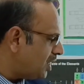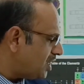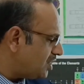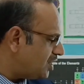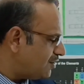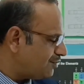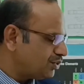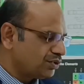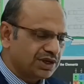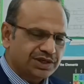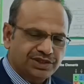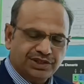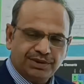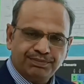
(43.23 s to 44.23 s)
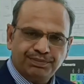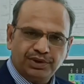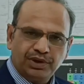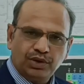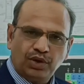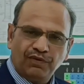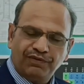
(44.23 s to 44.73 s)
here I give you the
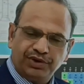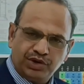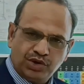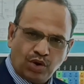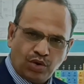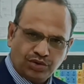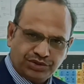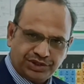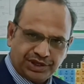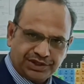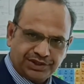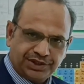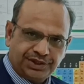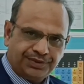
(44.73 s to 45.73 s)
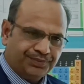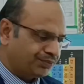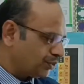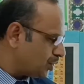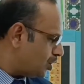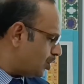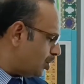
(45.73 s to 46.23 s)
example of a redox reaction.
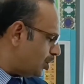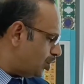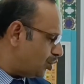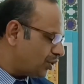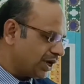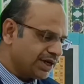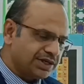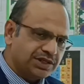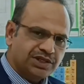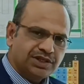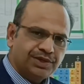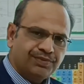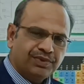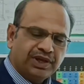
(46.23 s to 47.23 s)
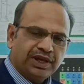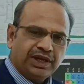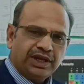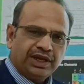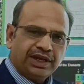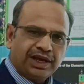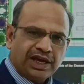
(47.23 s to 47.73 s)
Look at
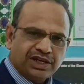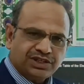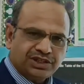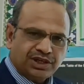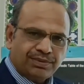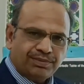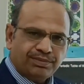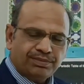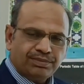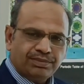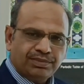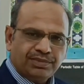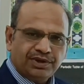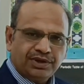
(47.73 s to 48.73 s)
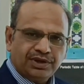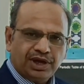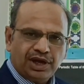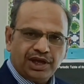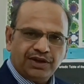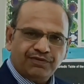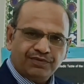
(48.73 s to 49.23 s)
calcium.
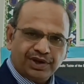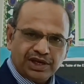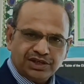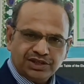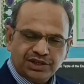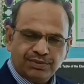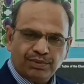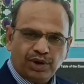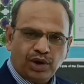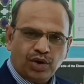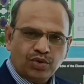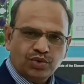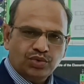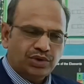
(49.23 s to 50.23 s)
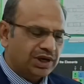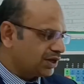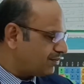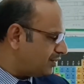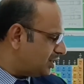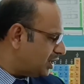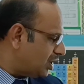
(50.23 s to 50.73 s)
If calcium allowed to
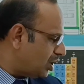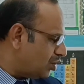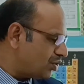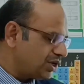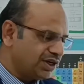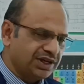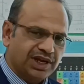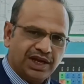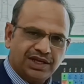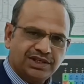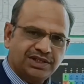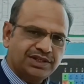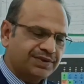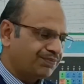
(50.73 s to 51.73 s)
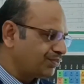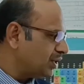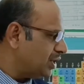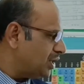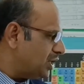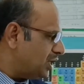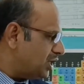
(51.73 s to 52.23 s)
react with the chlorine gas,
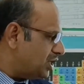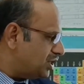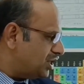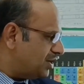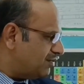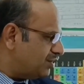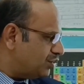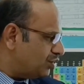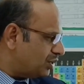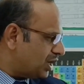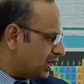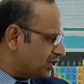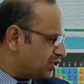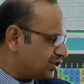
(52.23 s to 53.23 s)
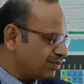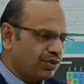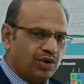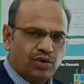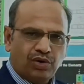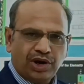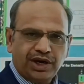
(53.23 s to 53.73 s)
it give you
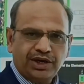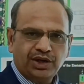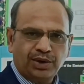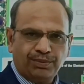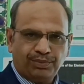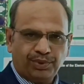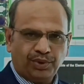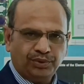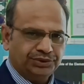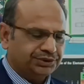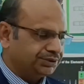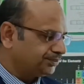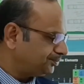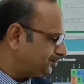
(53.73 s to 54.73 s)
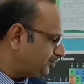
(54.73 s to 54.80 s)
calcium chloride compound.